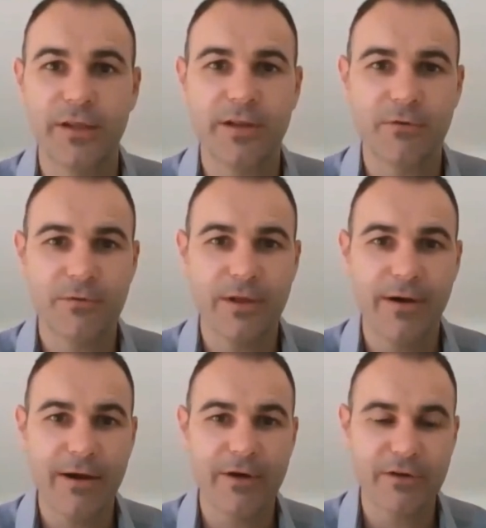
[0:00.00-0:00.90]

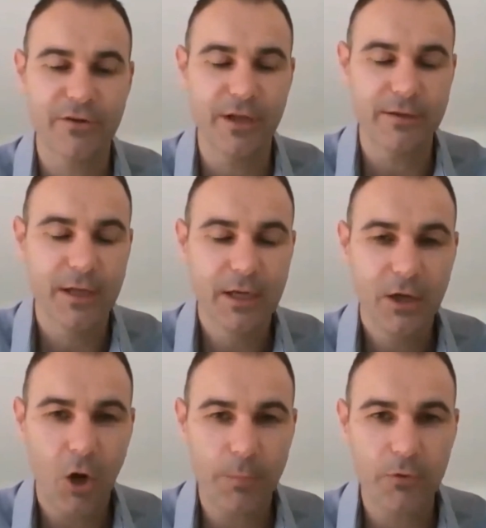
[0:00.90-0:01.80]
They're areas that
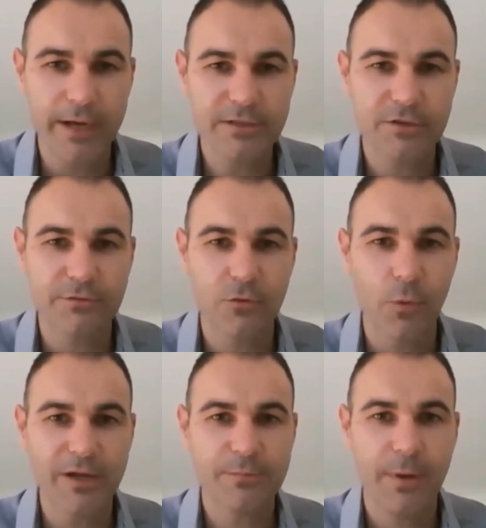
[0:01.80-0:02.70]
operators have
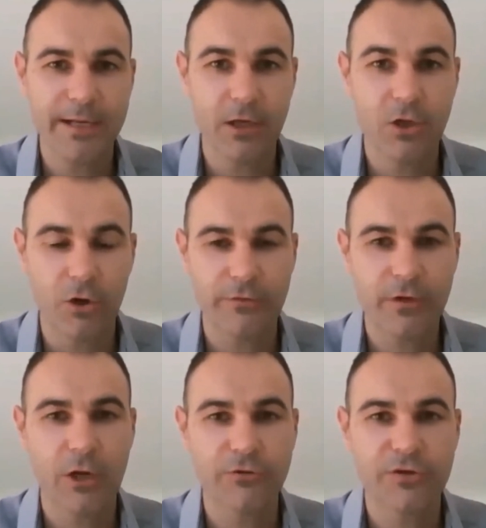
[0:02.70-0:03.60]
always paid a lot
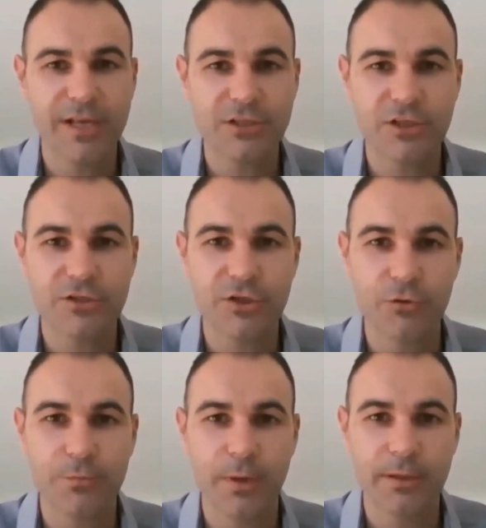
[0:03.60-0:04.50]
of close attention
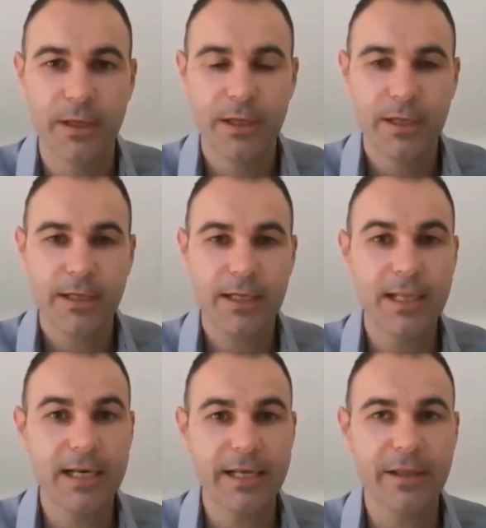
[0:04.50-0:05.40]
to, but
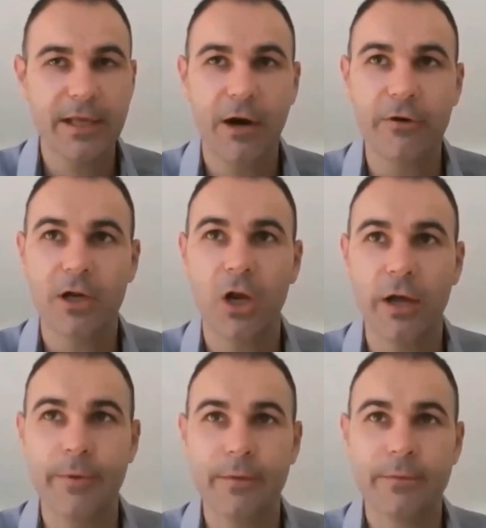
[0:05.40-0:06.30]
clearly in the current
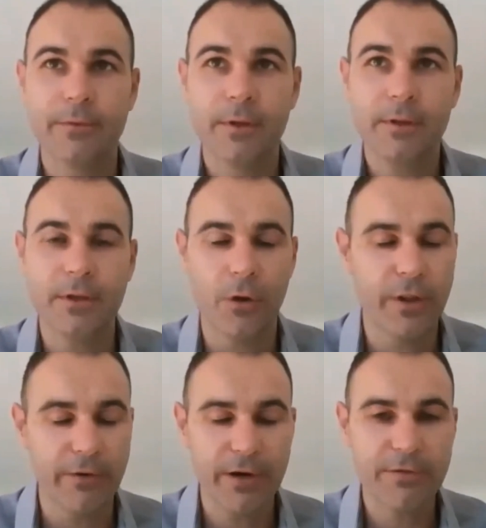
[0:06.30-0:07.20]
climate,
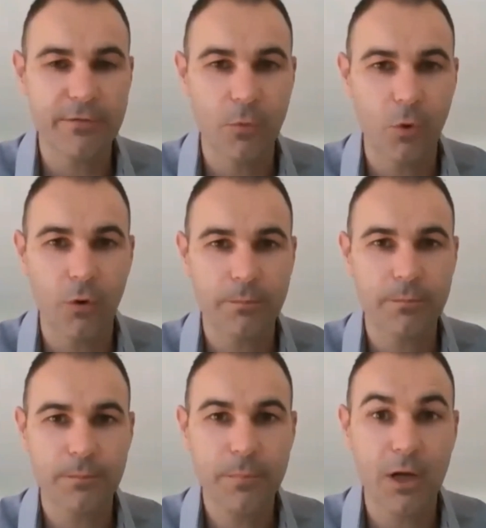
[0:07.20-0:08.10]
they're even more
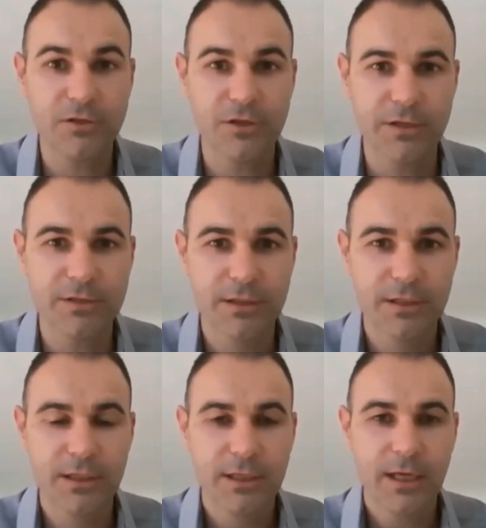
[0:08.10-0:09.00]
pertinent
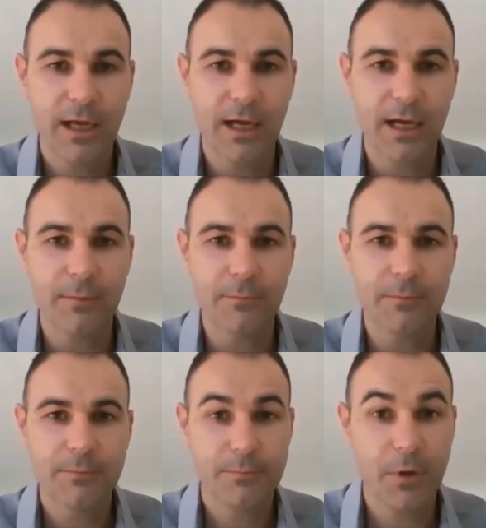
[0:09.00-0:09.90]

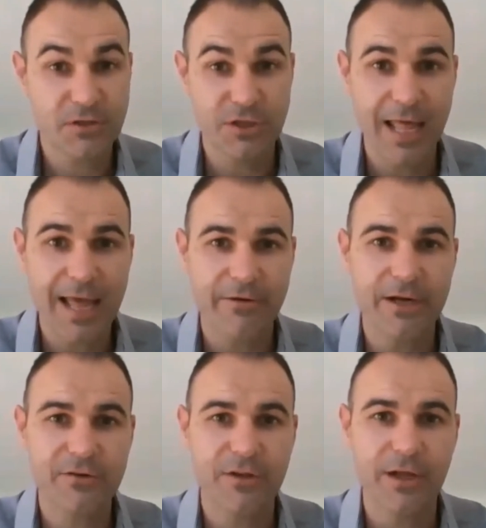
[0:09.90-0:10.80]

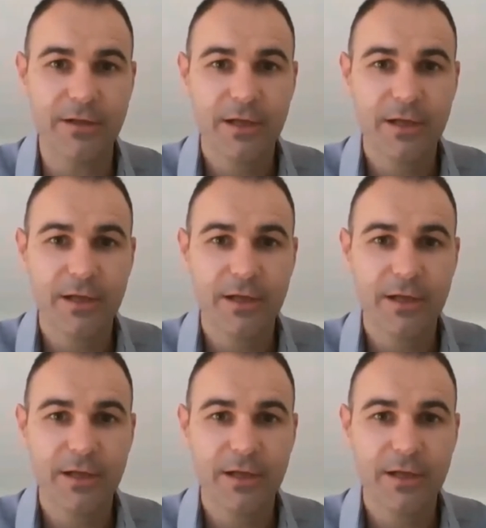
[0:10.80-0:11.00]
areas that